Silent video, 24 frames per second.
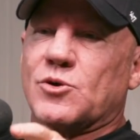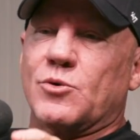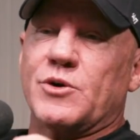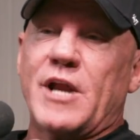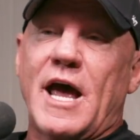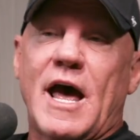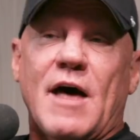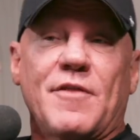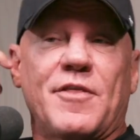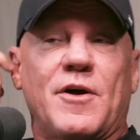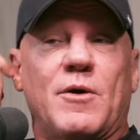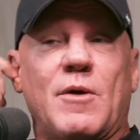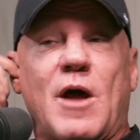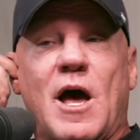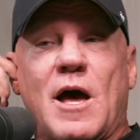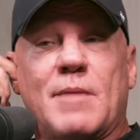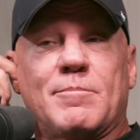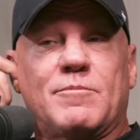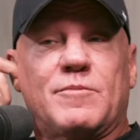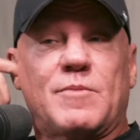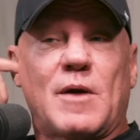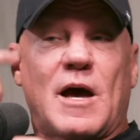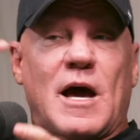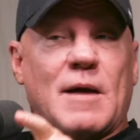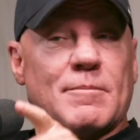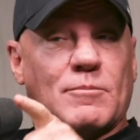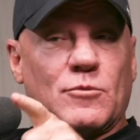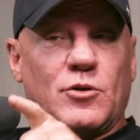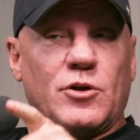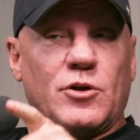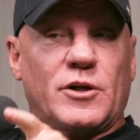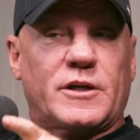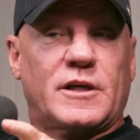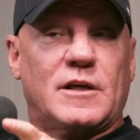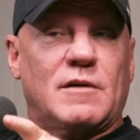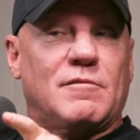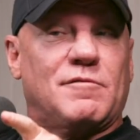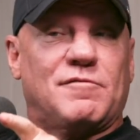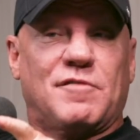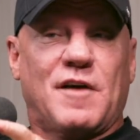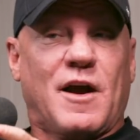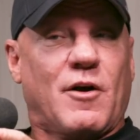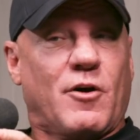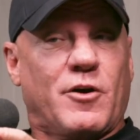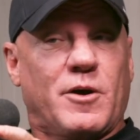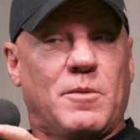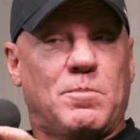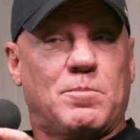so now that I'm looking
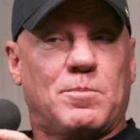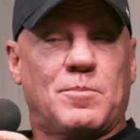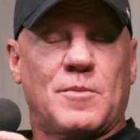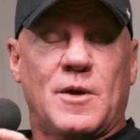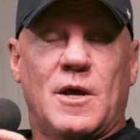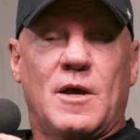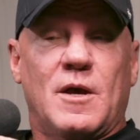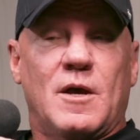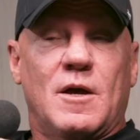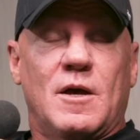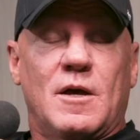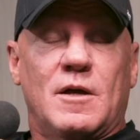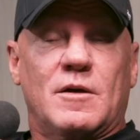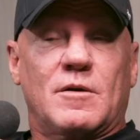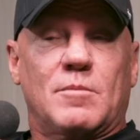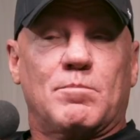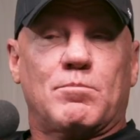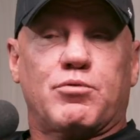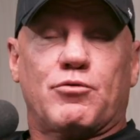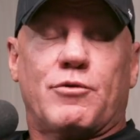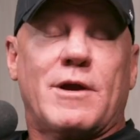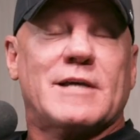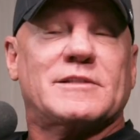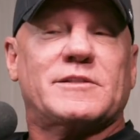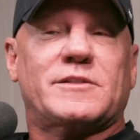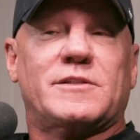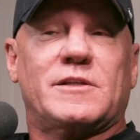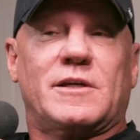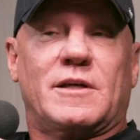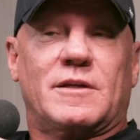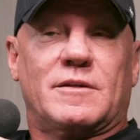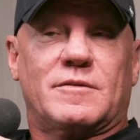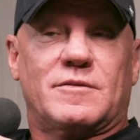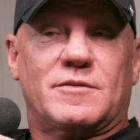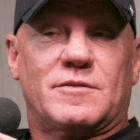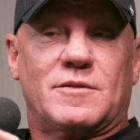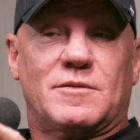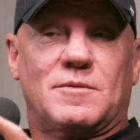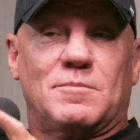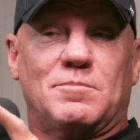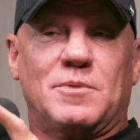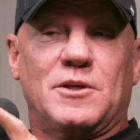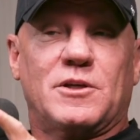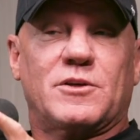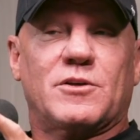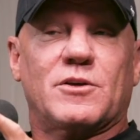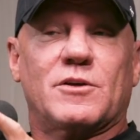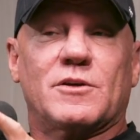very prescient
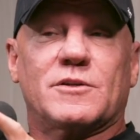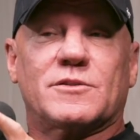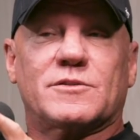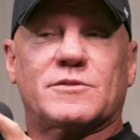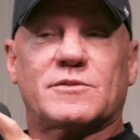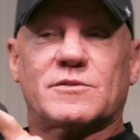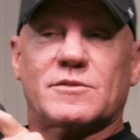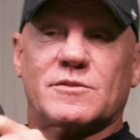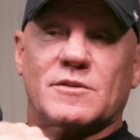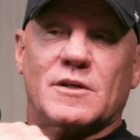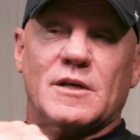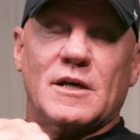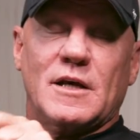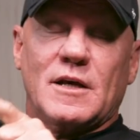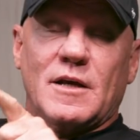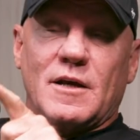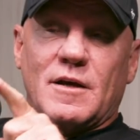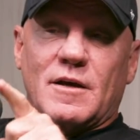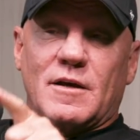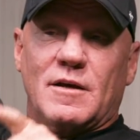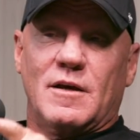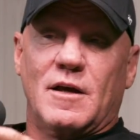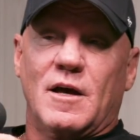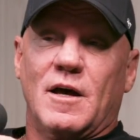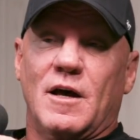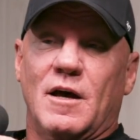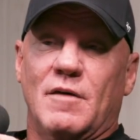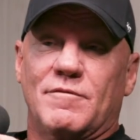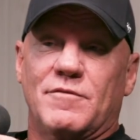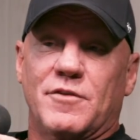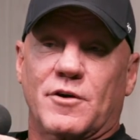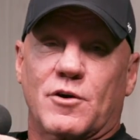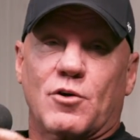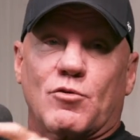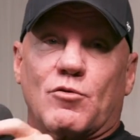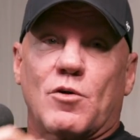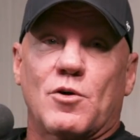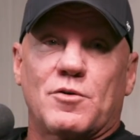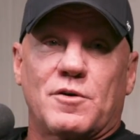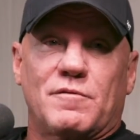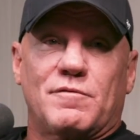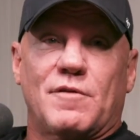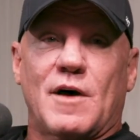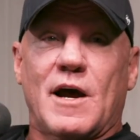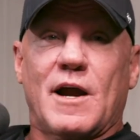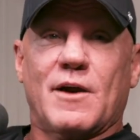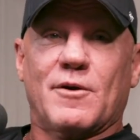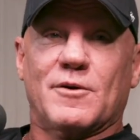because of the
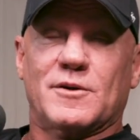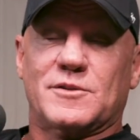coronavirus.